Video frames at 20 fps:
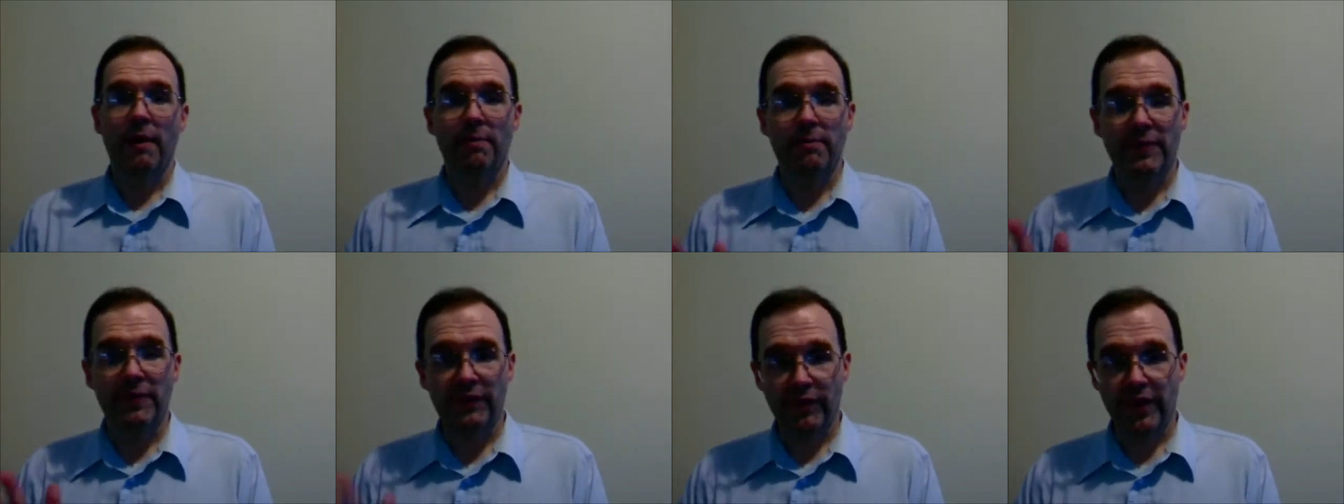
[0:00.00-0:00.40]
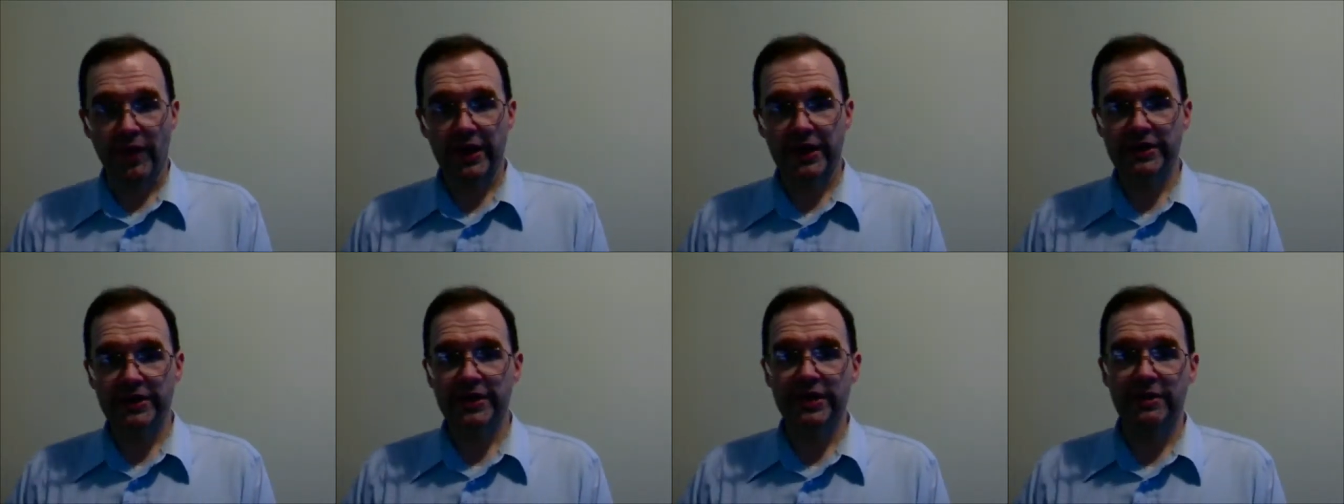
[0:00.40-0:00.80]
Before I
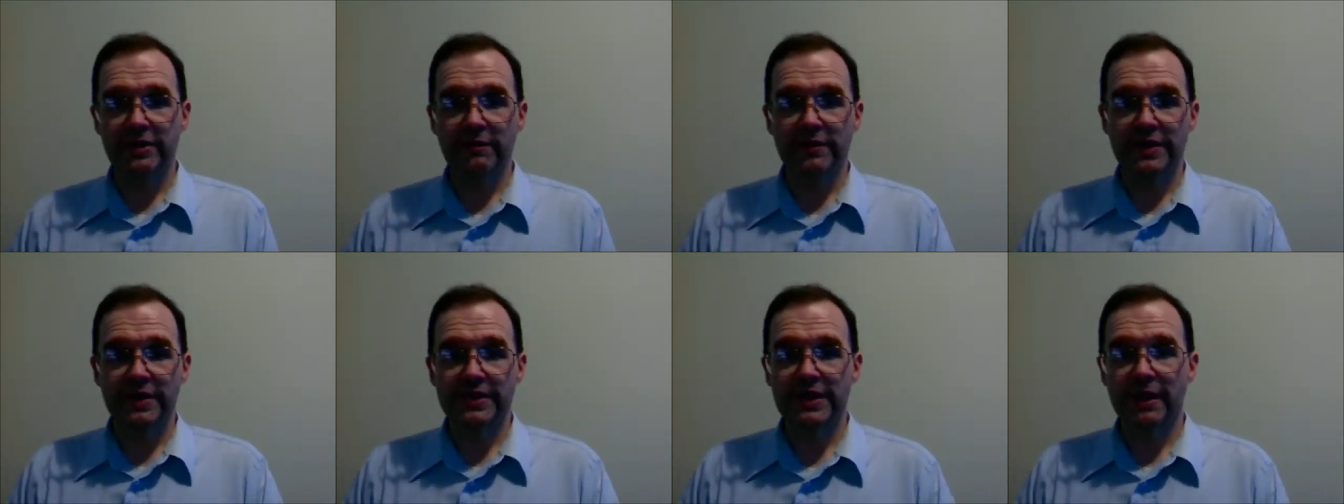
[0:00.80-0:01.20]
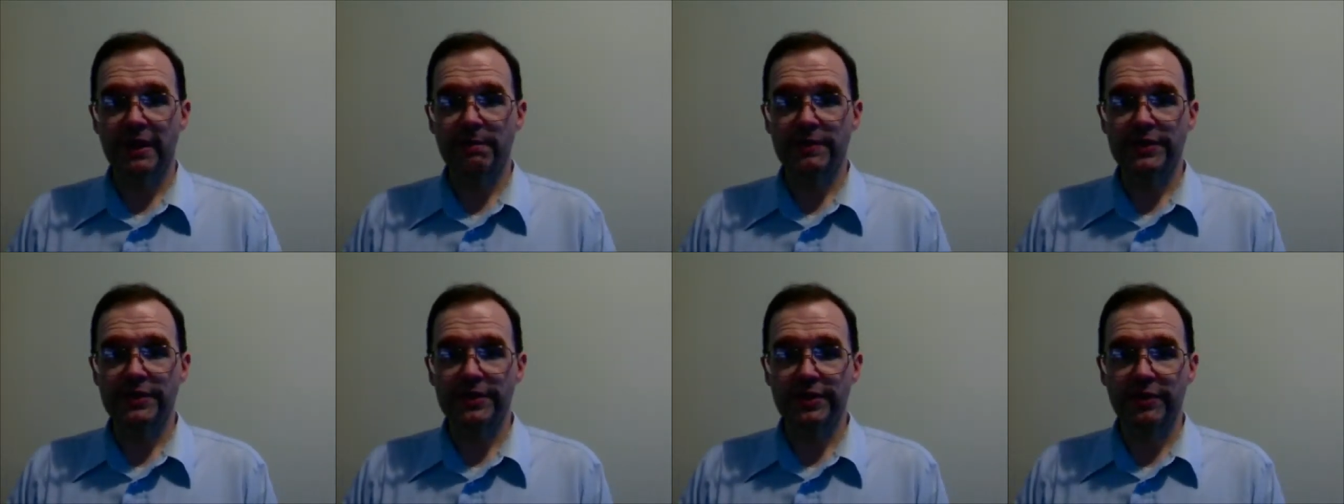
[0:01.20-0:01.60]
continue with this
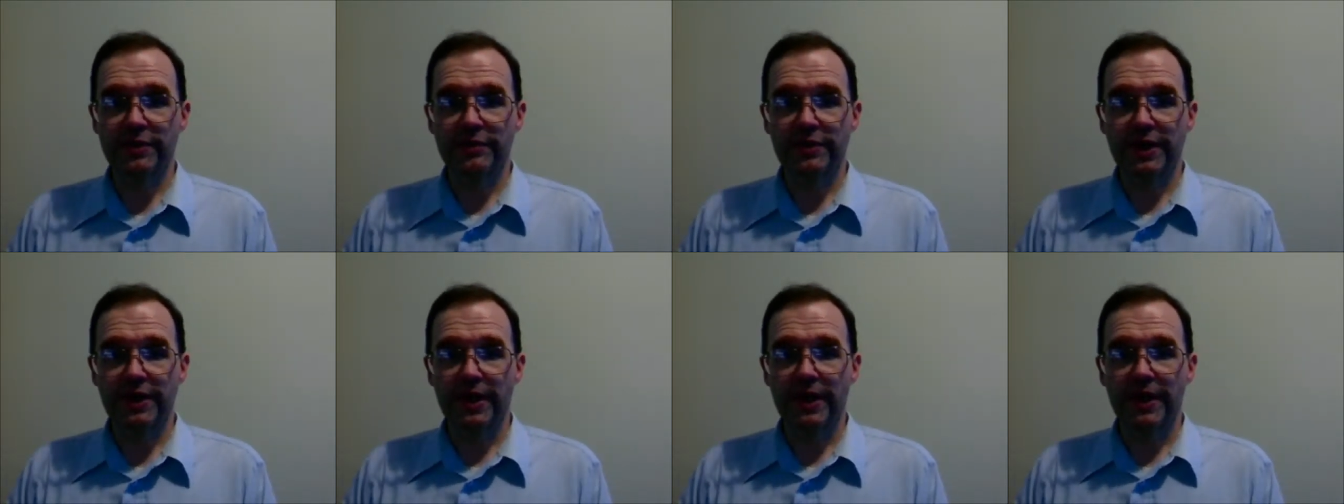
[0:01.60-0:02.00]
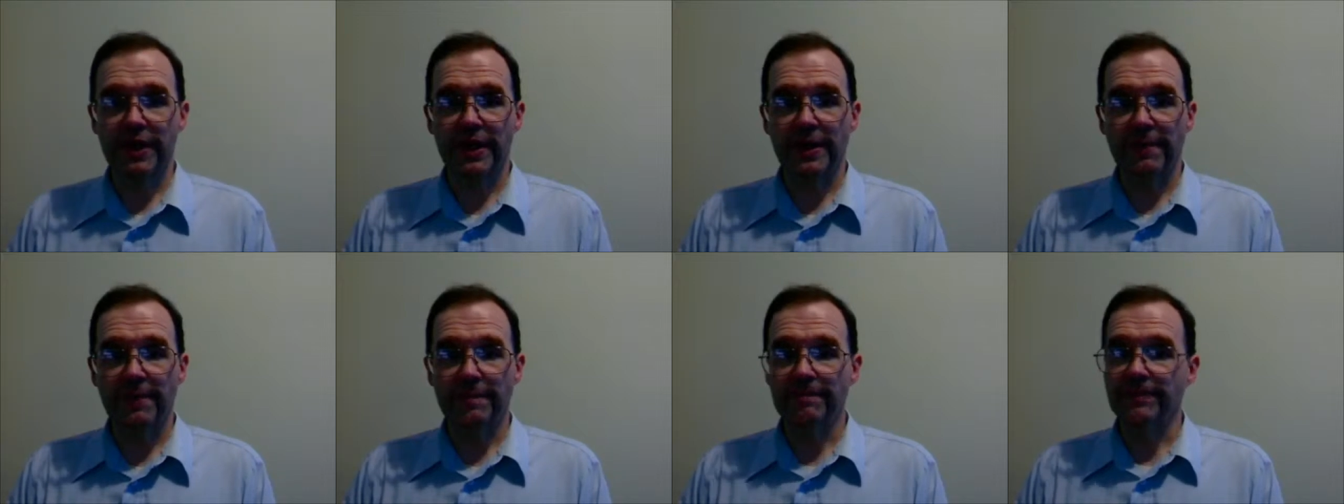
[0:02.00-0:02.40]
episode,
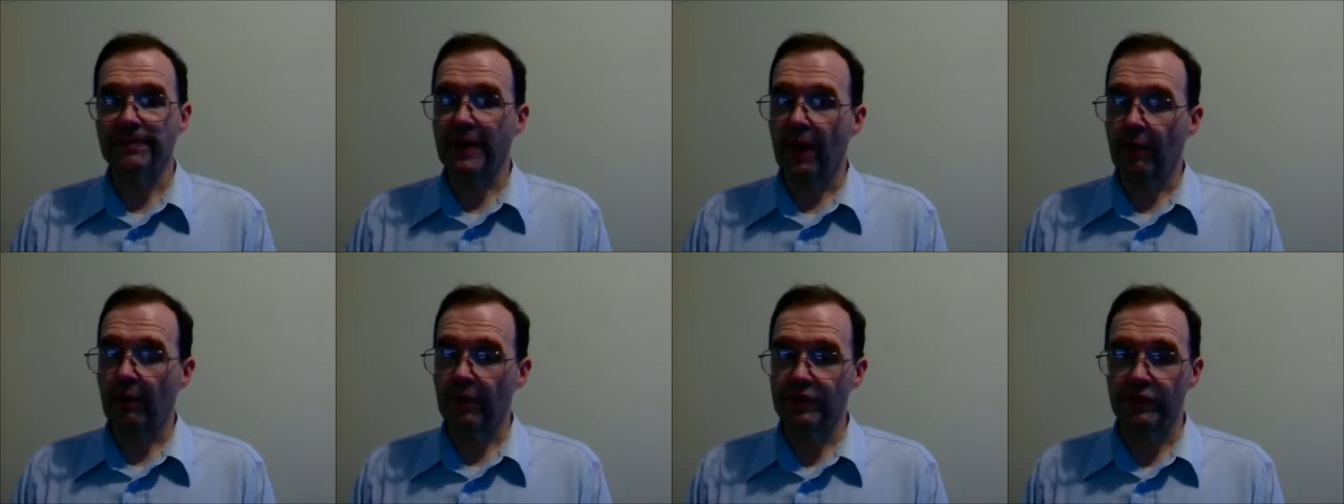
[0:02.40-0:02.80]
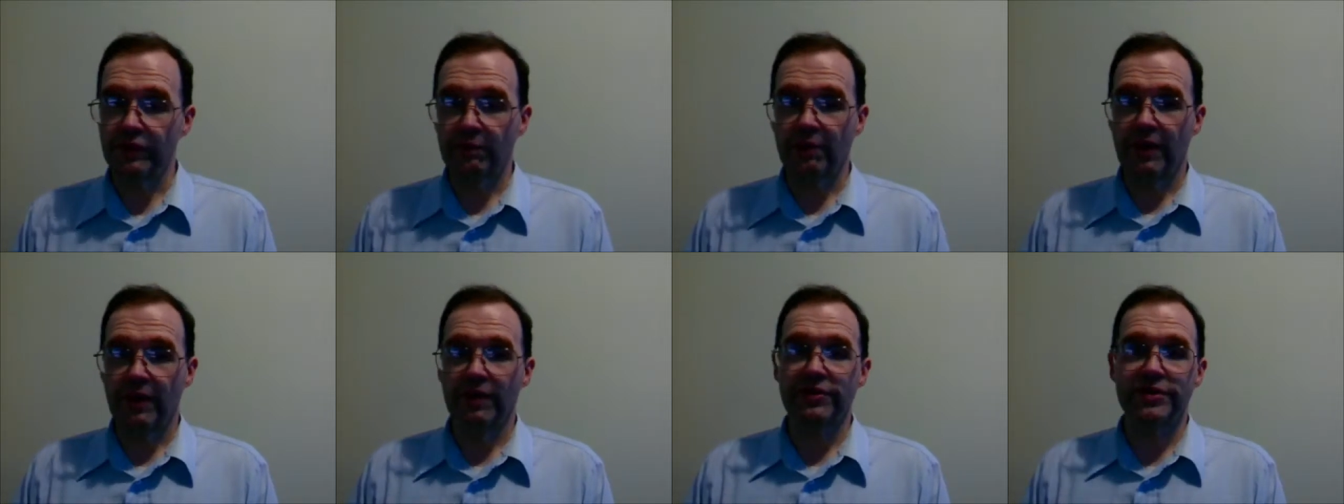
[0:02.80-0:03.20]
I want to
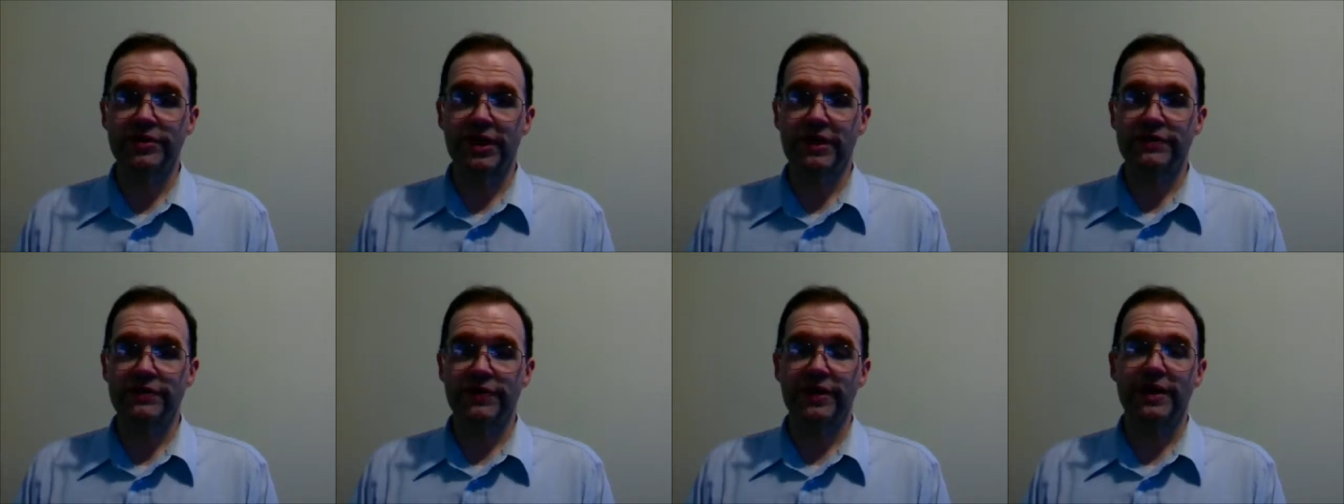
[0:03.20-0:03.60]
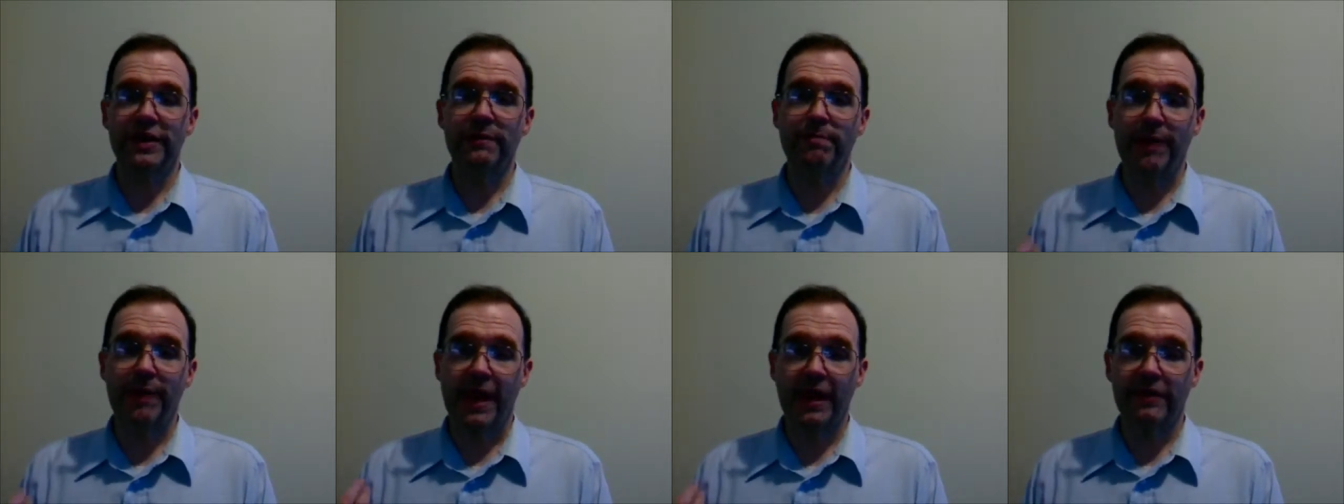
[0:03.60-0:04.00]
apologize for
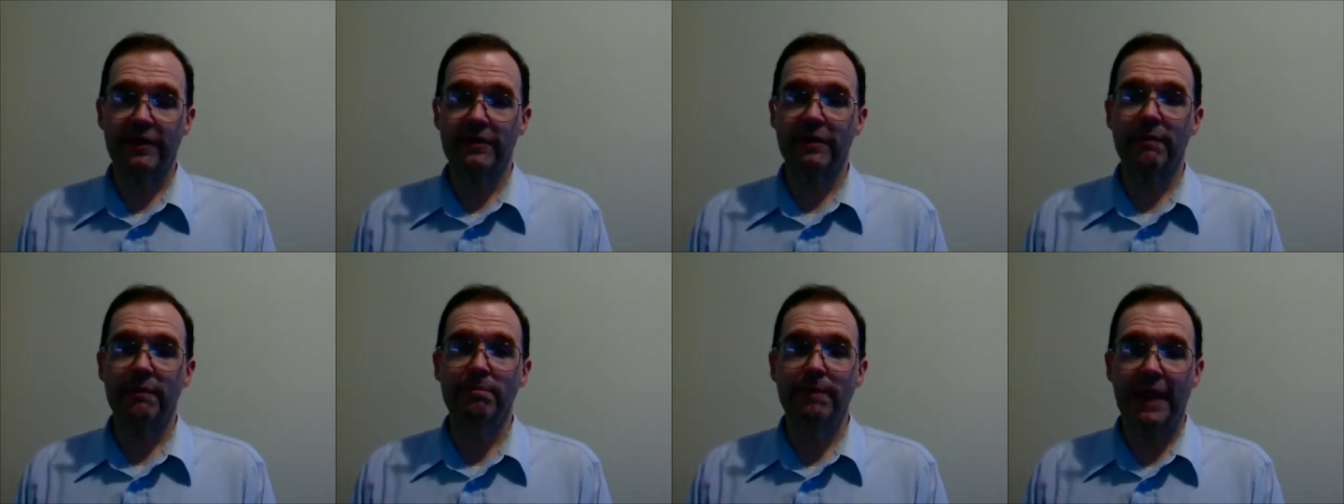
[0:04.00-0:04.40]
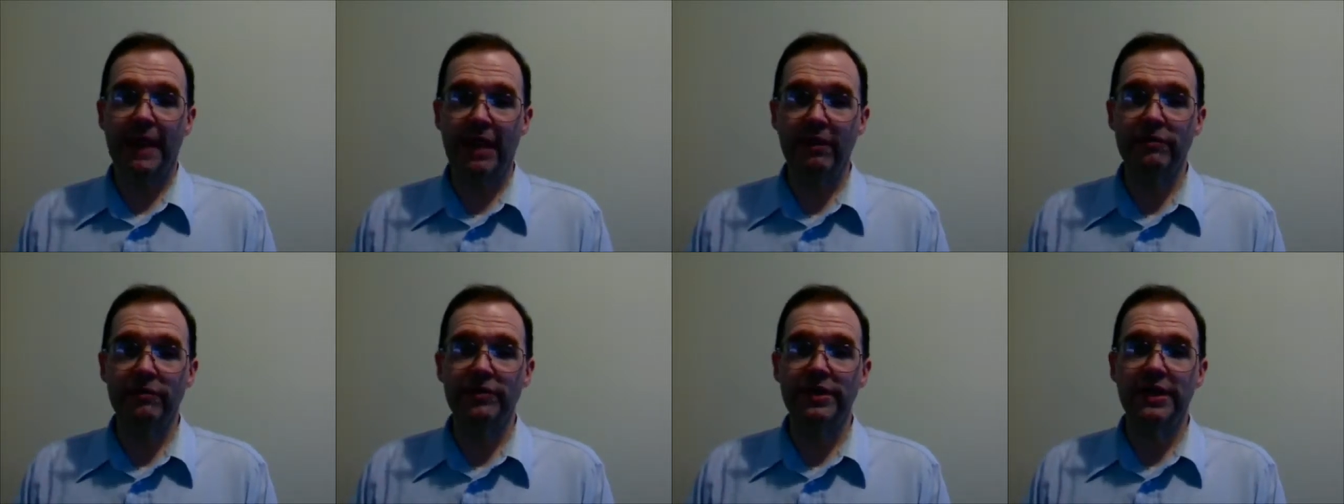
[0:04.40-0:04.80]
any background
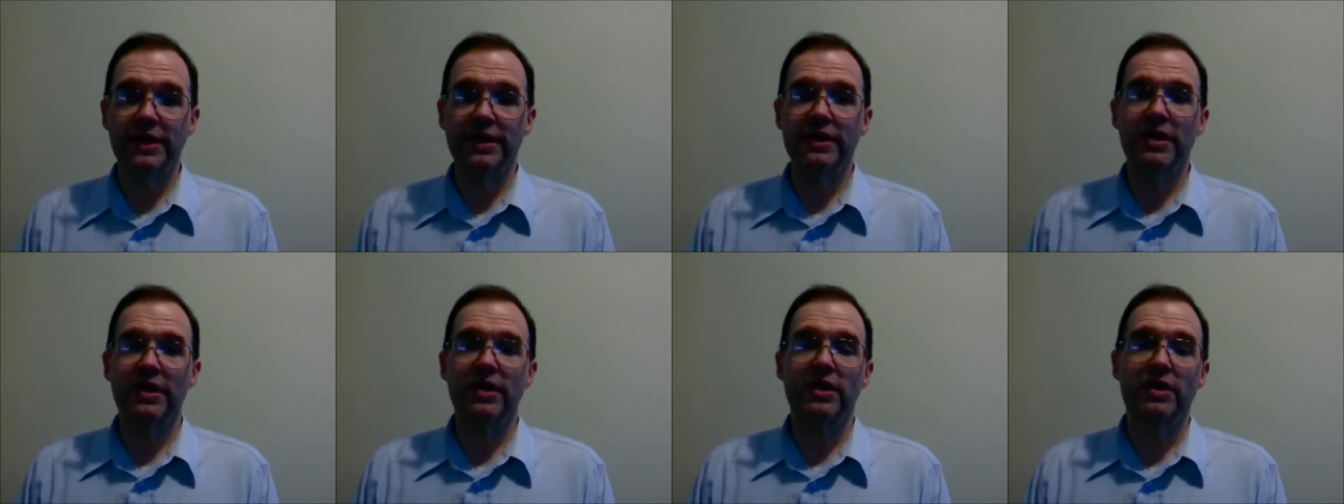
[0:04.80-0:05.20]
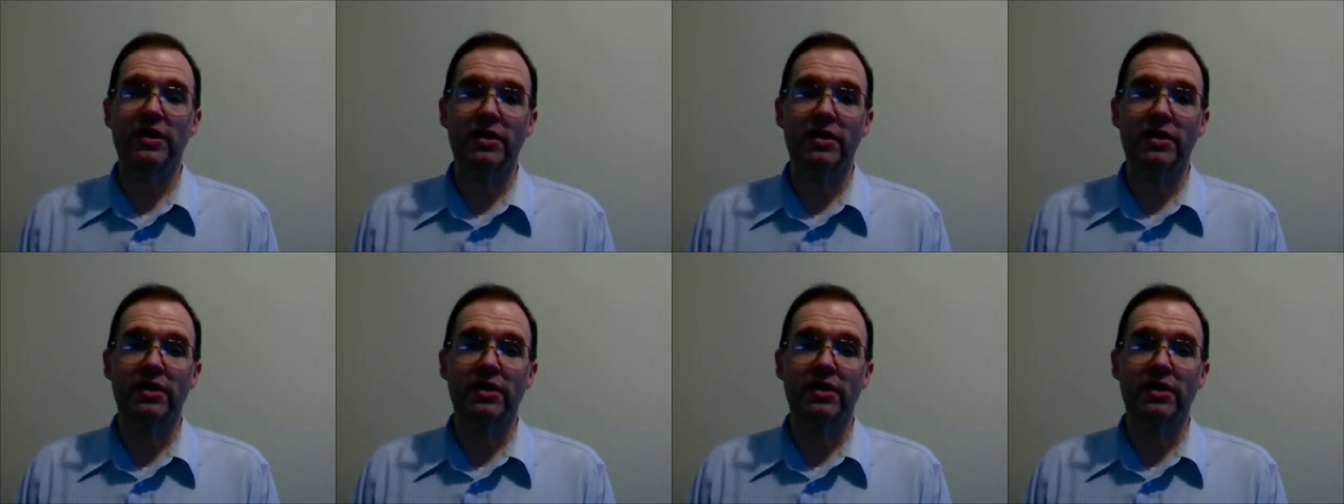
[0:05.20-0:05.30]
pounding,